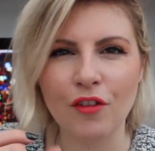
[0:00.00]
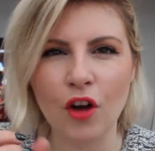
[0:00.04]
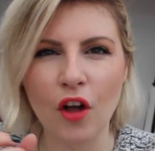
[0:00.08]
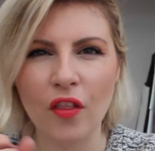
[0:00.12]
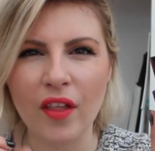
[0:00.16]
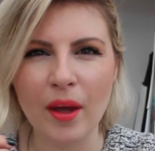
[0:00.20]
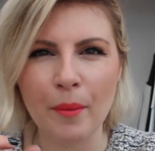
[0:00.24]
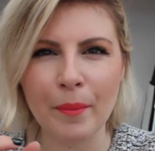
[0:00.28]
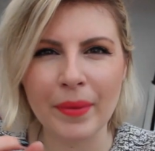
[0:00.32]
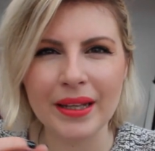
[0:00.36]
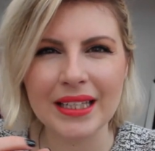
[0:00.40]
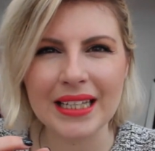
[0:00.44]
have got
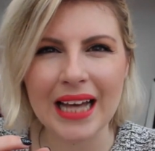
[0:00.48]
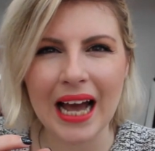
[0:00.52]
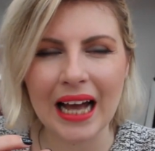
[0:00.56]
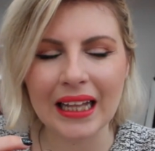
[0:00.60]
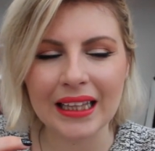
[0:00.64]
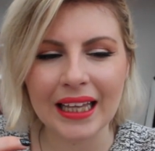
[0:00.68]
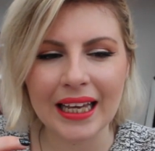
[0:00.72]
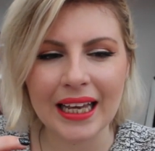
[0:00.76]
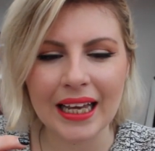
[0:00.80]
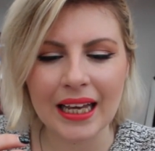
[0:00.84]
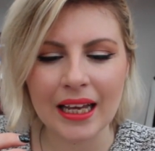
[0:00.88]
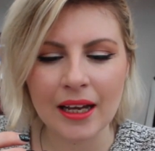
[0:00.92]
that
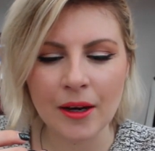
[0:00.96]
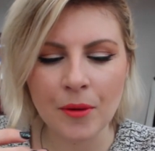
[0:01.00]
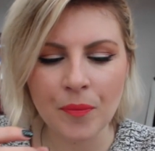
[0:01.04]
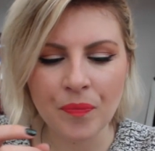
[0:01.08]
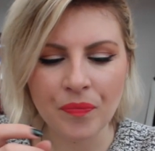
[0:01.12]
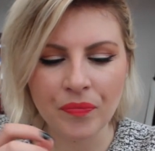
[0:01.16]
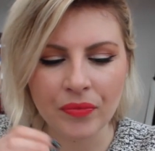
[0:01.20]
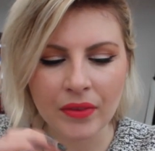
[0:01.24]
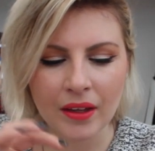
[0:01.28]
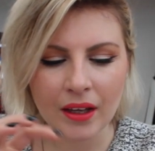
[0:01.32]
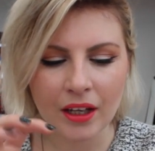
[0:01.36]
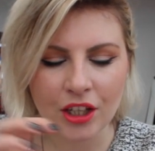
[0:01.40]
metallic
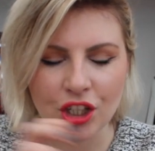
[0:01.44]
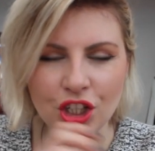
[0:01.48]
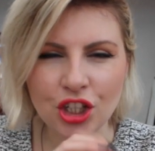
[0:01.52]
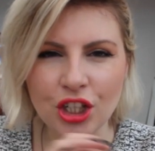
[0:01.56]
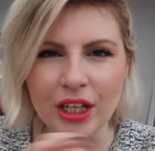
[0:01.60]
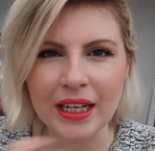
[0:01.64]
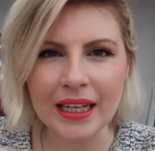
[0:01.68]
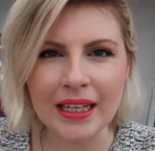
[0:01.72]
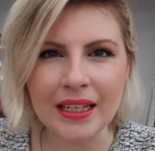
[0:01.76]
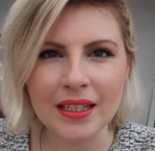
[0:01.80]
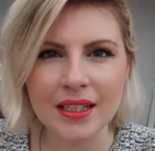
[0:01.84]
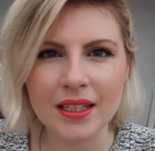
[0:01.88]

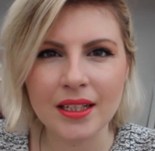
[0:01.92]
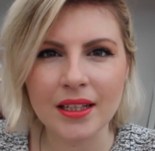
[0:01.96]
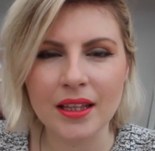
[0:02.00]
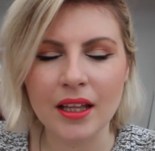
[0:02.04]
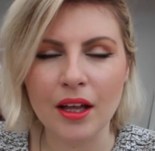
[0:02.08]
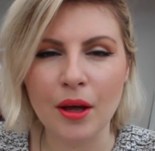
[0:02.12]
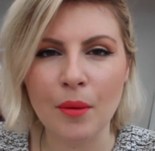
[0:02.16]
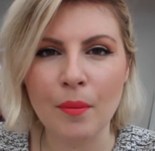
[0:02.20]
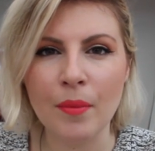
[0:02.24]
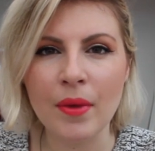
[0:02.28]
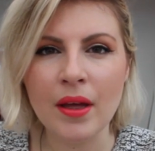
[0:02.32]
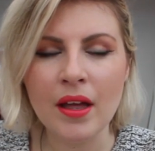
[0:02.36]
sheen to
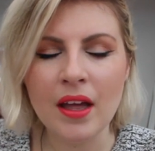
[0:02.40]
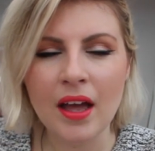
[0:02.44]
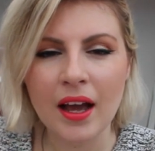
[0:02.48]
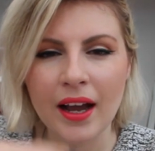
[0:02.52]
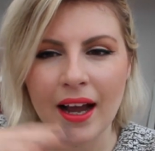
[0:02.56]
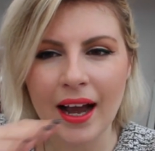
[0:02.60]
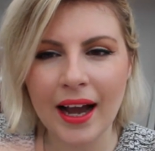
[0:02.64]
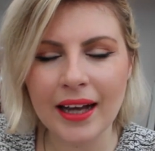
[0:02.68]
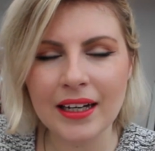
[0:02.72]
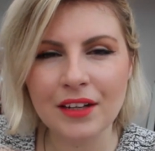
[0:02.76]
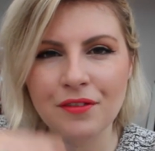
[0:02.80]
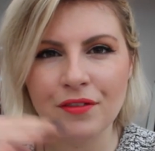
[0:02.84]
them
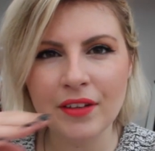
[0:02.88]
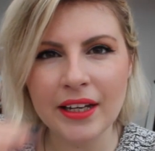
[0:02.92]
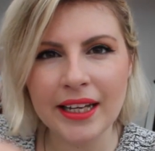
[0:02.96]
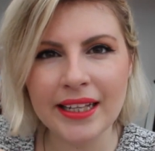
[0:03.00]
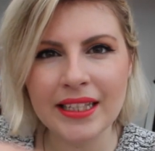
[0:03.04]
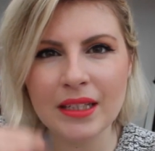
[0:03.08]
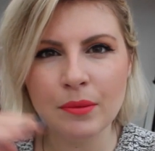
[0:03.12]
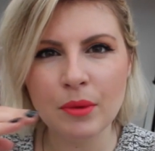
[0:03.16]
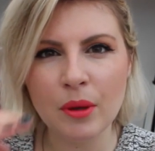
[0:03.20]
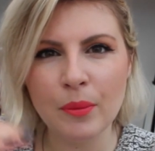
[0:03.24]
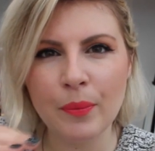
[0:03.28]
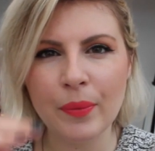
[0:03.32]
kind of
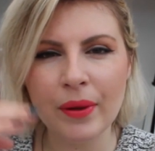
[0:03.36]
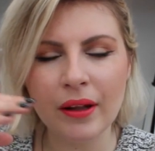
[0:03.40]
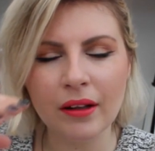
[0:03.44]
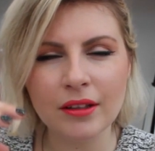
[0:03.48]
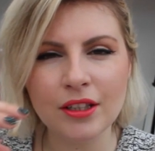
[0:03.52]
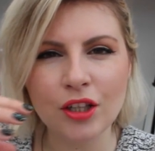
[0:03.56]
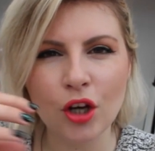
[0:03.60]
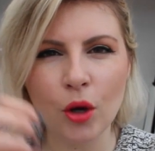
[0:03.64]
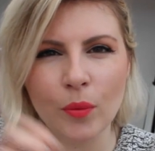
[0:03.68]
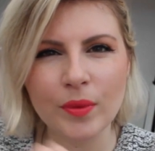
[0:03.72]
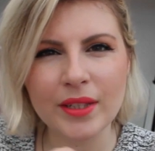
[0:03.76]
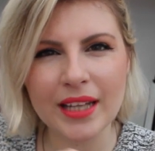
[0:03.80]
need to be
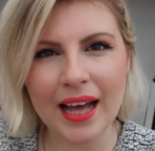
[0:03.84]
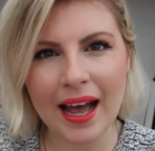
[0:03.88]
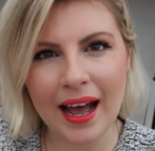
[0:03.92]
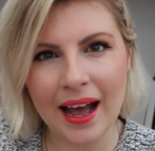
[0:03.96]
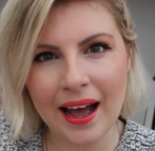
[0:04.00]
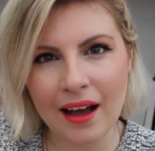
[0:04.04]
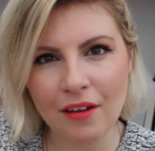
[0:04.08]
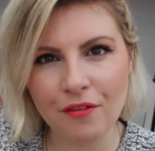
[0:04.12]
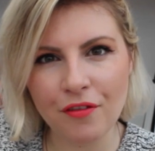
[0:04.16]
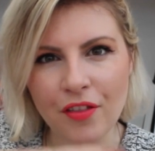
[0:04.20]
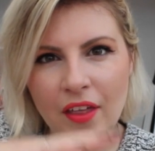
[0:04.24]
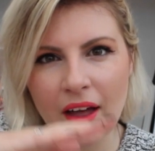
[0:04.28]
built up to
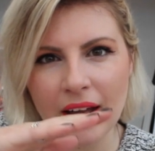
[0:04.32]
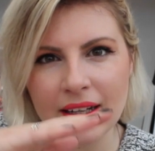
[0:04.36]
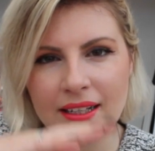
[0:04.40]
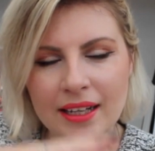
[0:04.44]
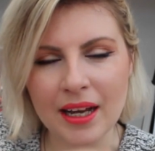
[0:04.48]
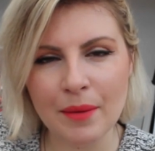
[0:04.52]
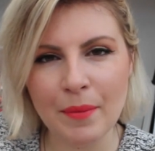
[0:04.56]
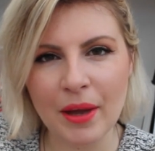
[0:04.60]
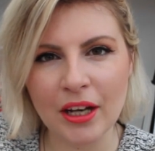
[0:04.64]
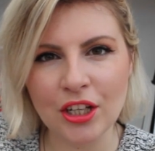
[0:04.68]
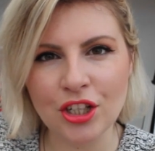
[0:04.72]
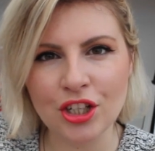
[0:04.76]
have that
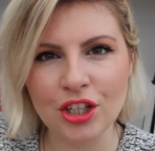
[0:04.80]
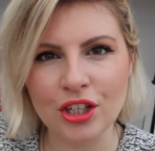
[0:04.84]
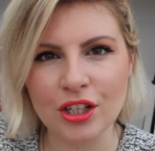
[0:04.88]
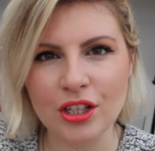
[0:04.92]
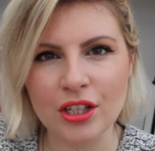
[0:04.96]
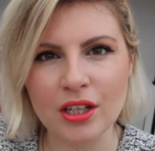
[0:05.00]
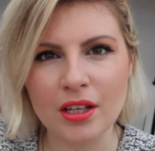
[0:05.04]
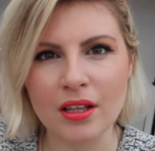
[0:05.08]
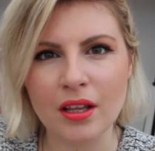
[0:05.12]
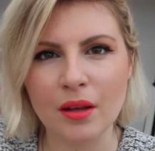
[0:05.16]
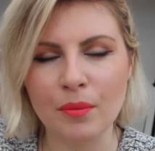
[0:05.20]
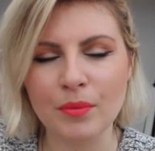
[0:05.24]
dimension
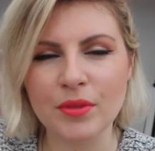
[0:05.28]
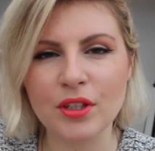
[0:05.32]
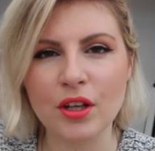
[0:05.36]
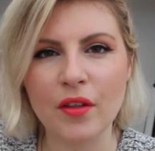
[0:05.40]
to them.